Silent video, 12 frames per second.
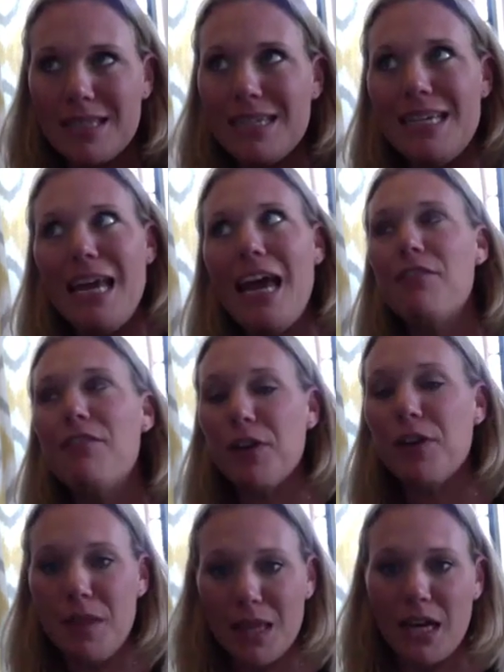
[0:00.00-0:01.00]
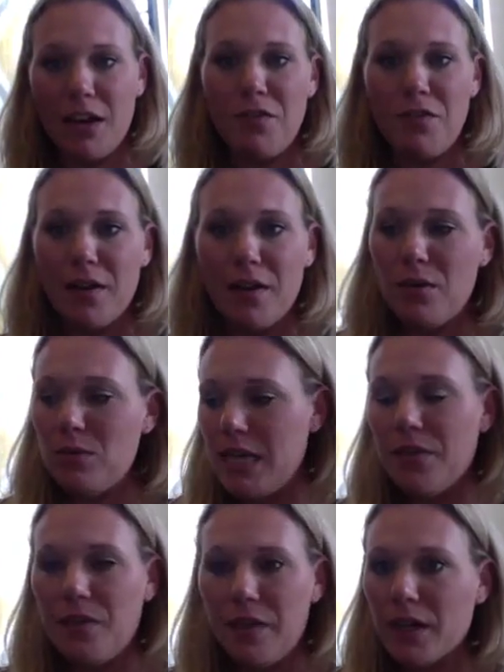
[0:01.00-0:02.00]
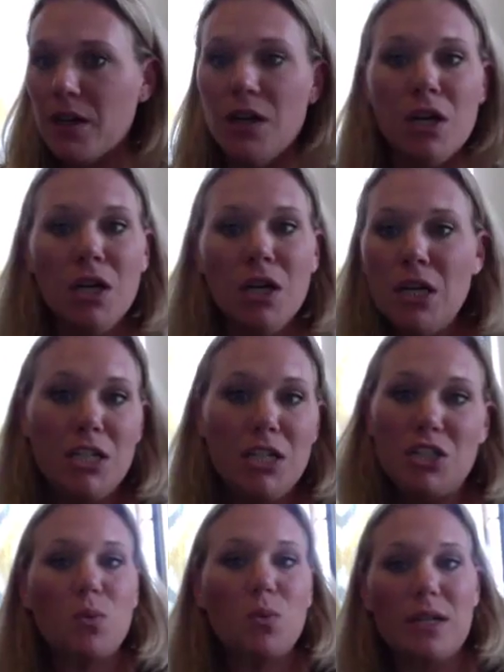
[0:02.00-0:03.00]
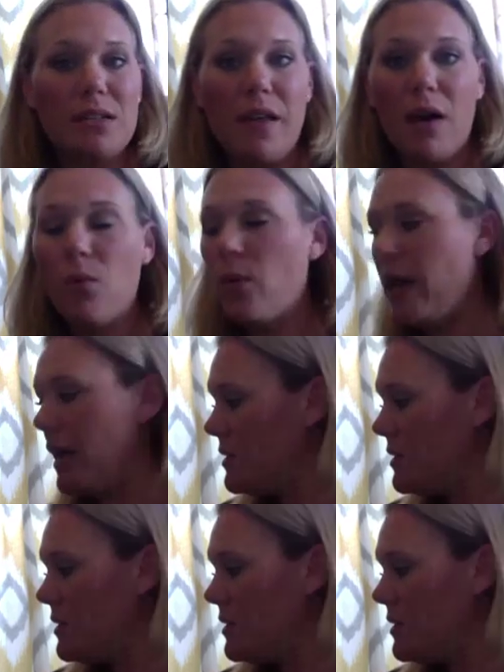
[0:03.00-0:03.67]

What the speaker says: and everything that I found that was out there, it just wasn't that way.